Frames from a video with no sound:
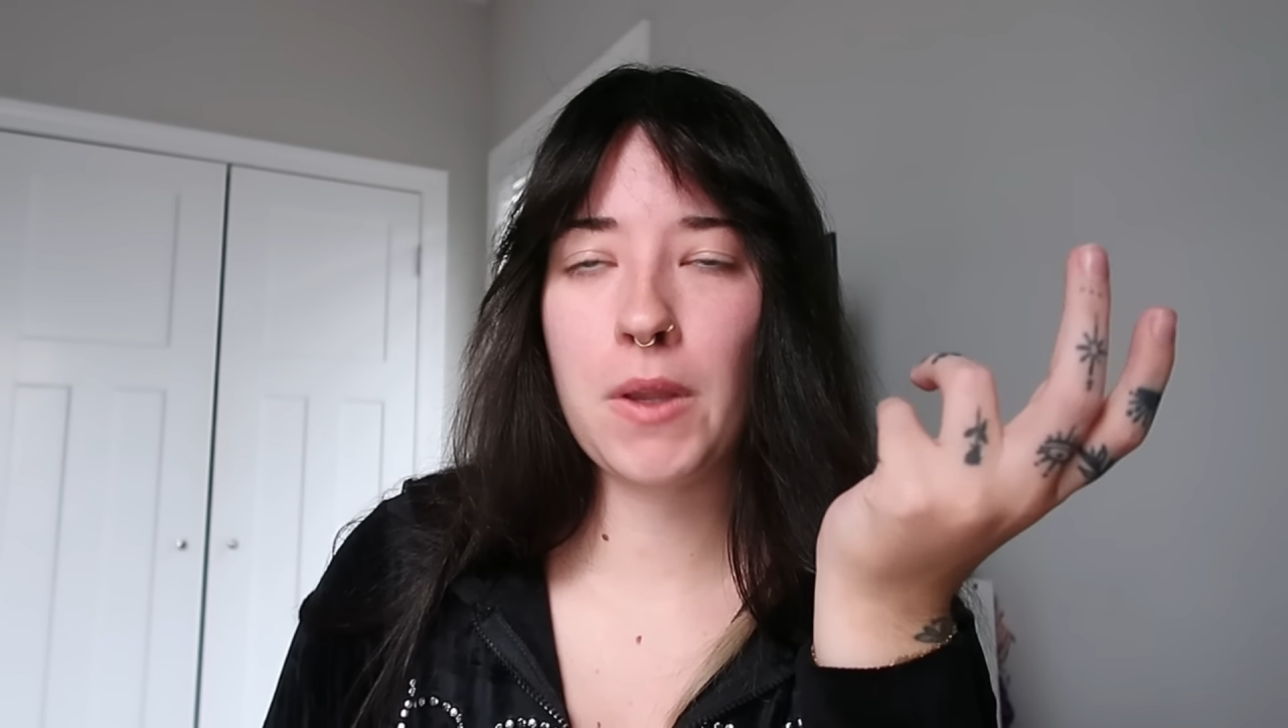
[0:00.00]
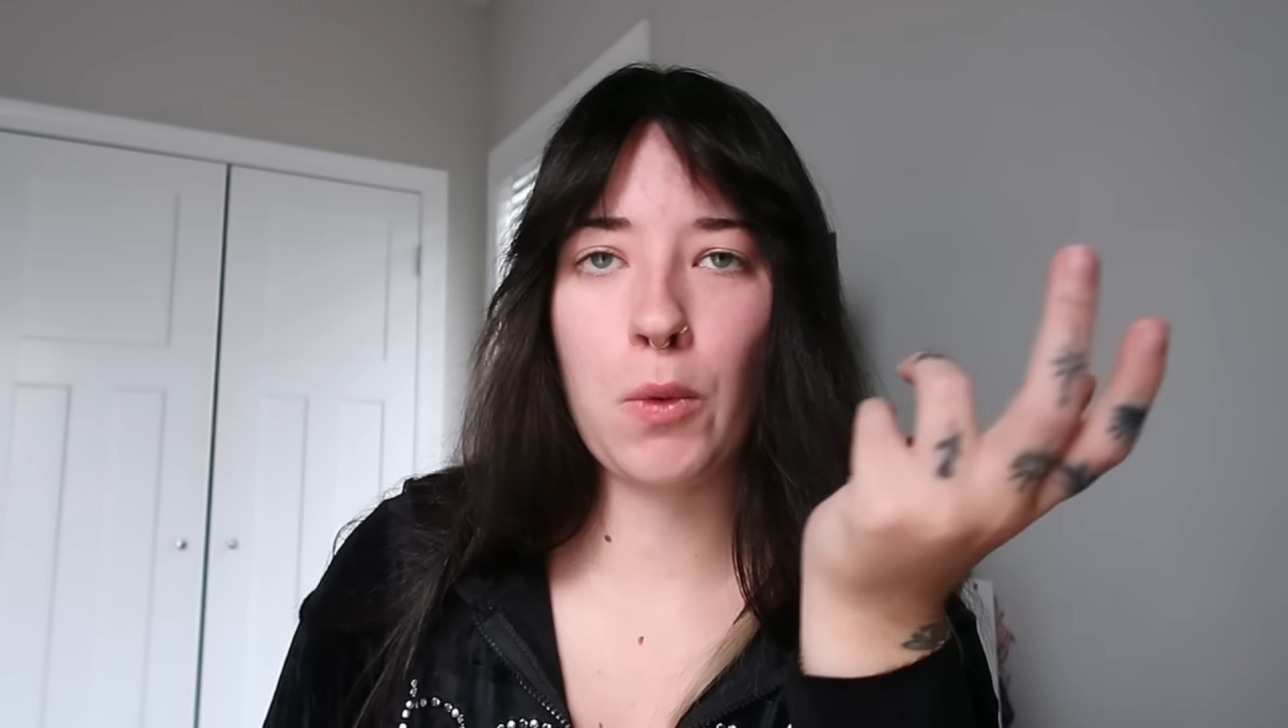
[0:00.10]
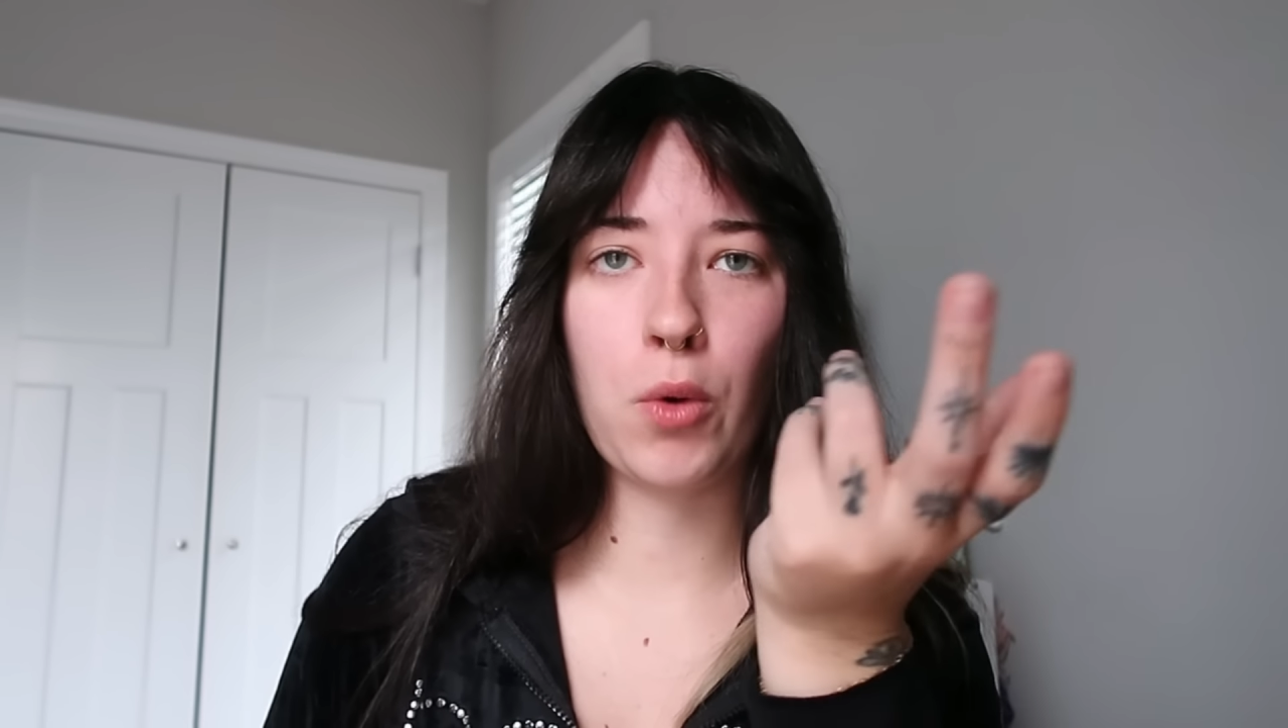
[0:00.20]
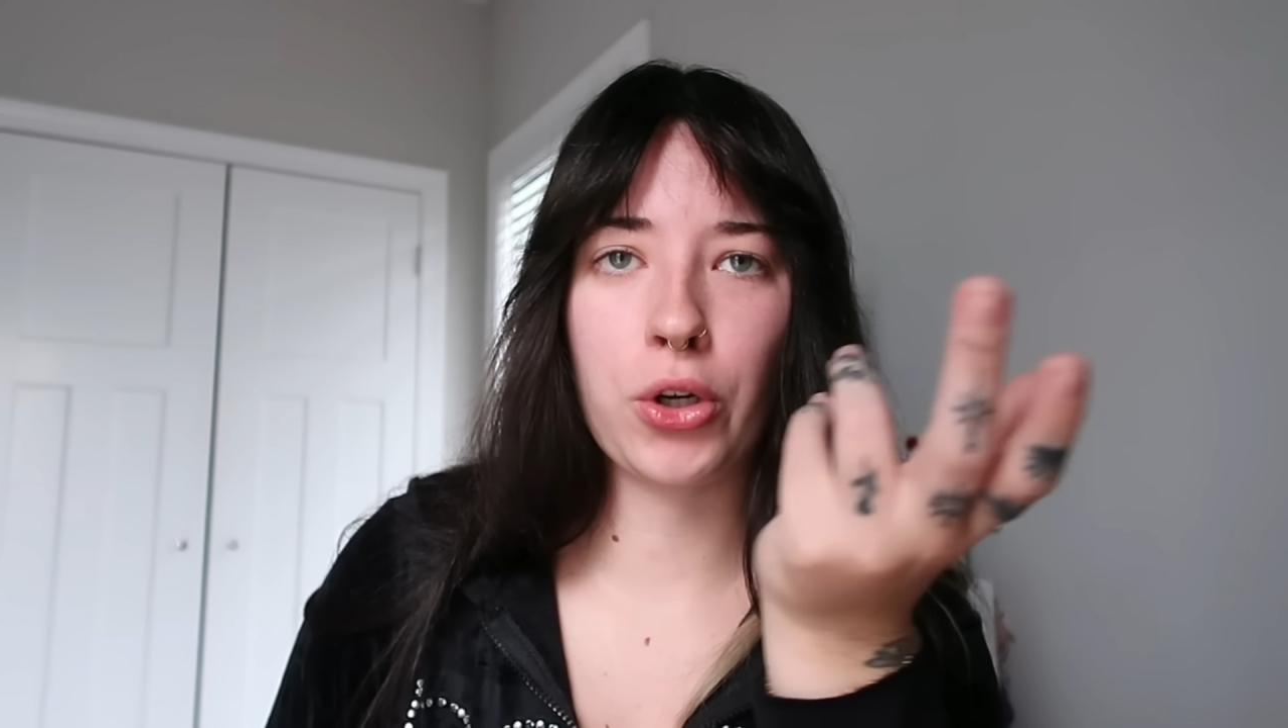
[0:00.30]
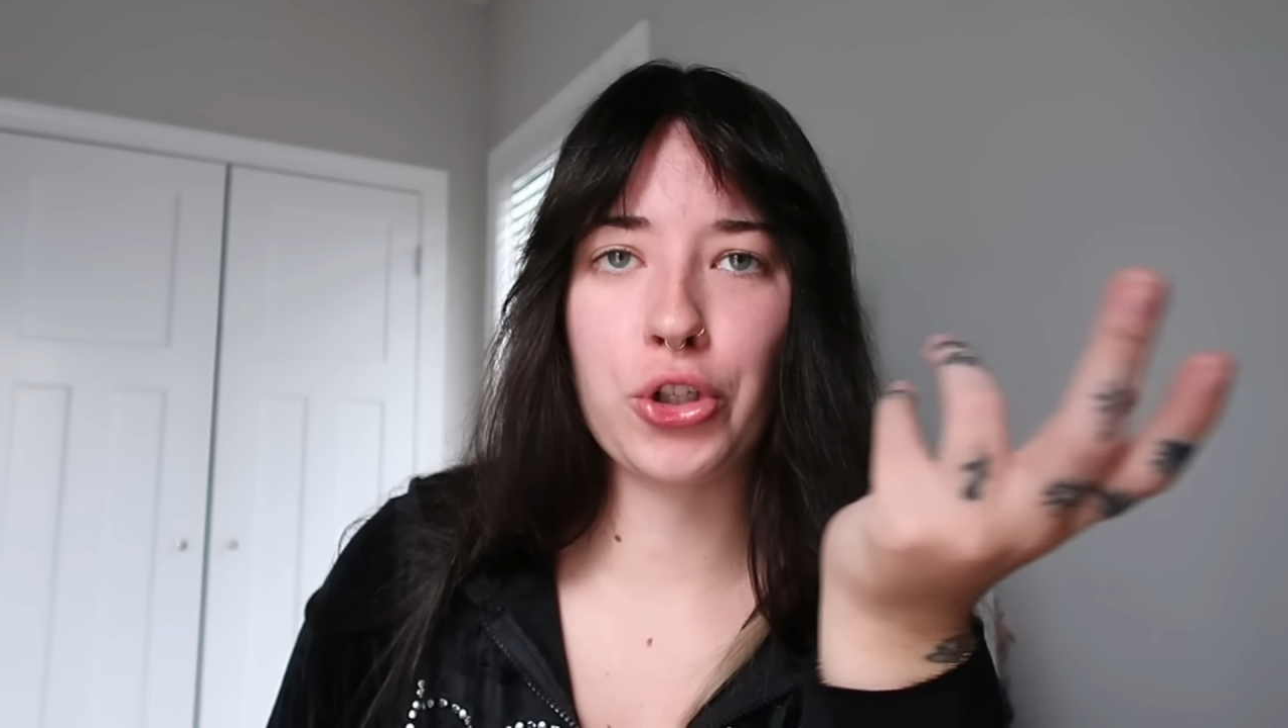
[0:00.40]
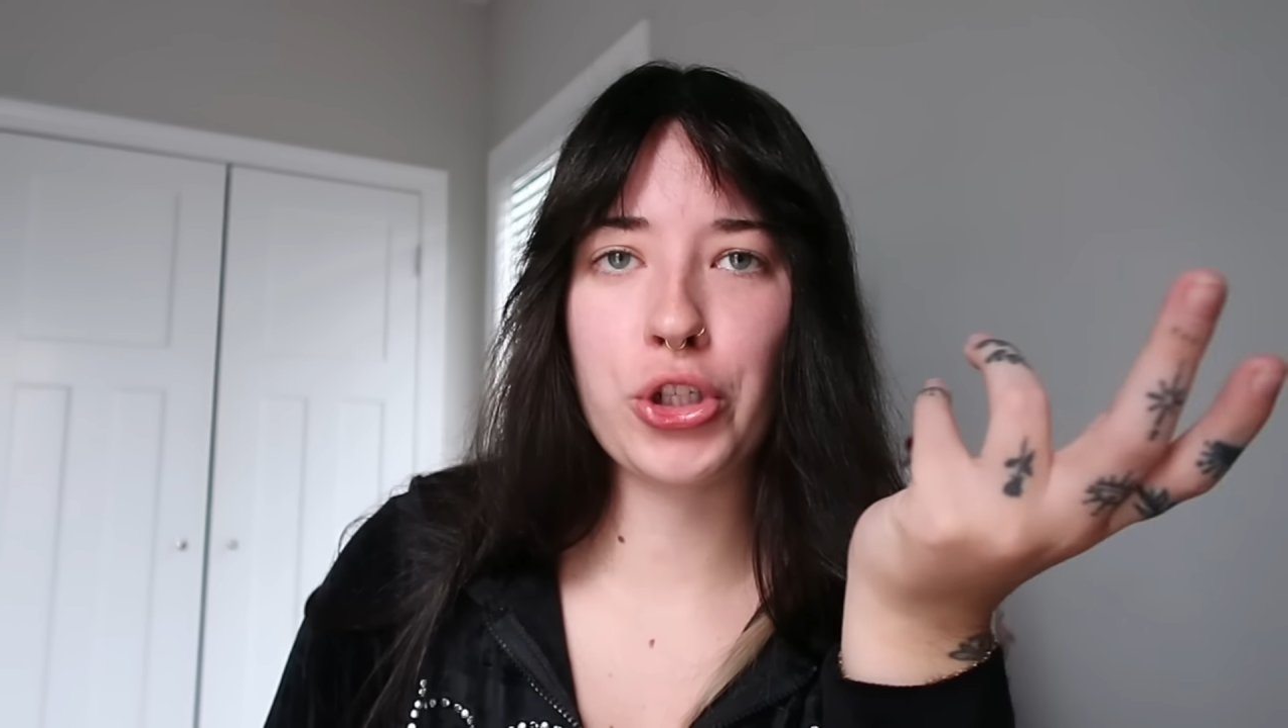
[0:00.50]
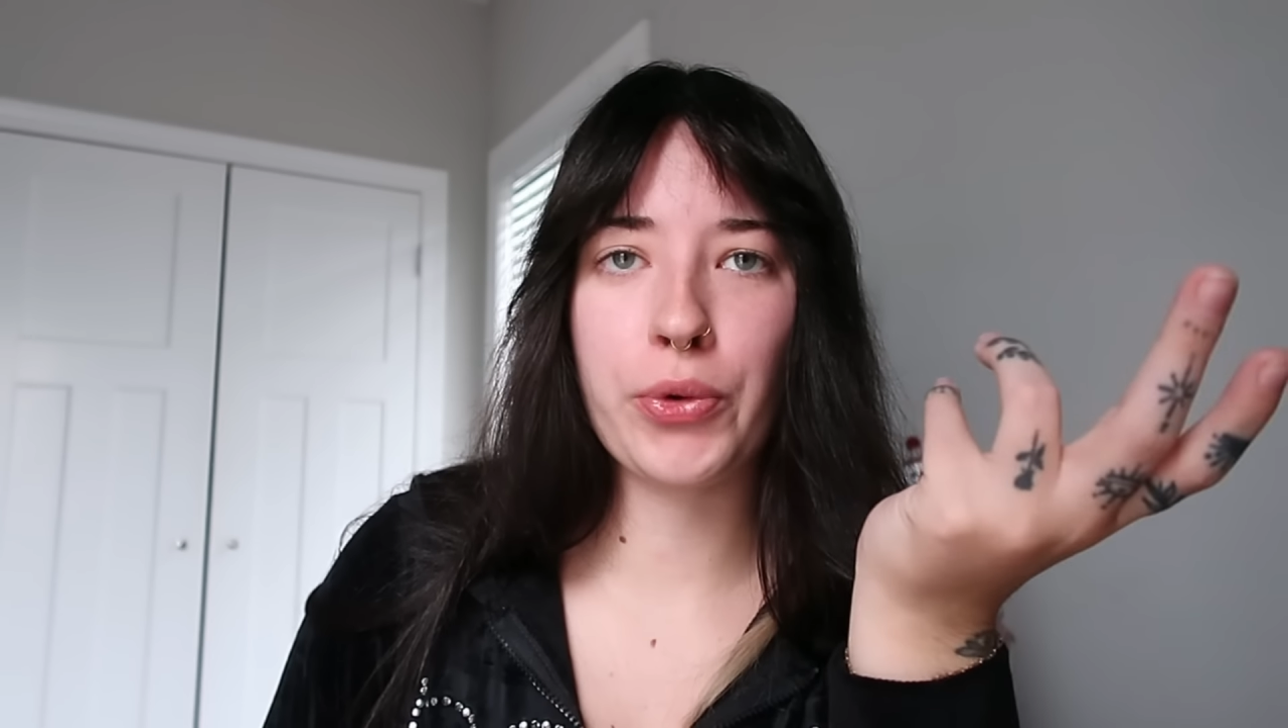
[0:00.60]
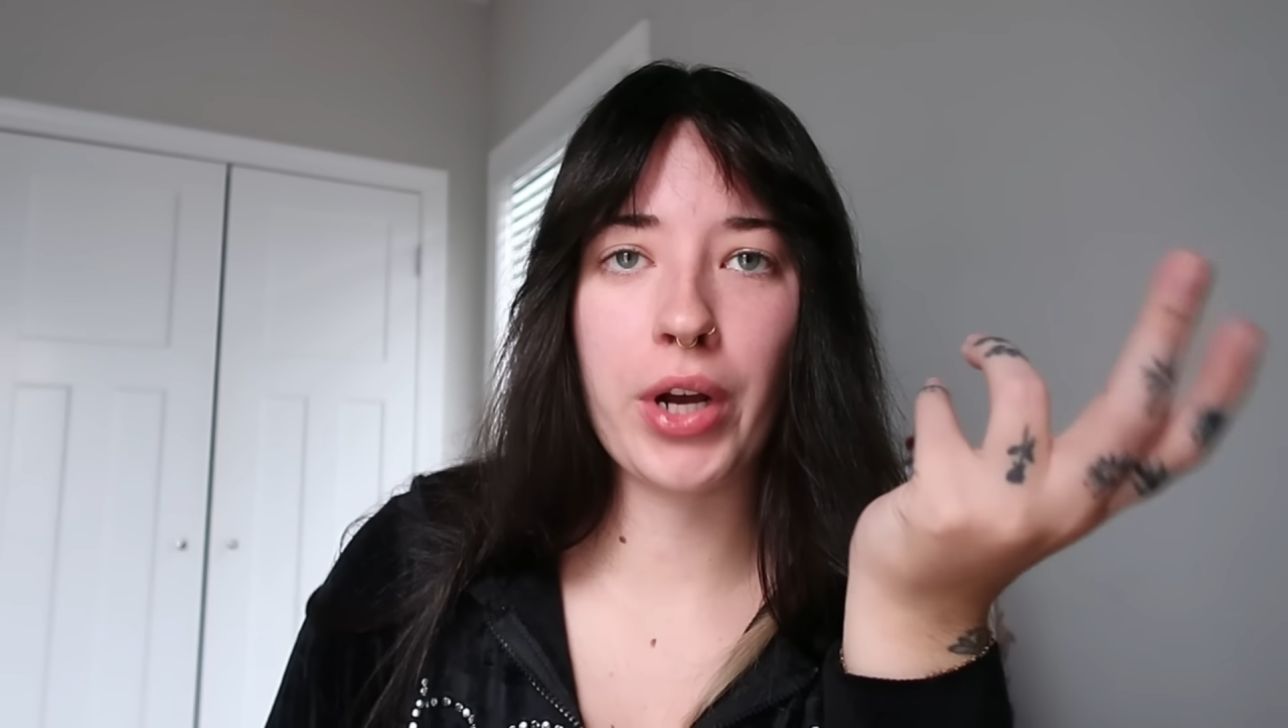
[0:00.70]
1 or 2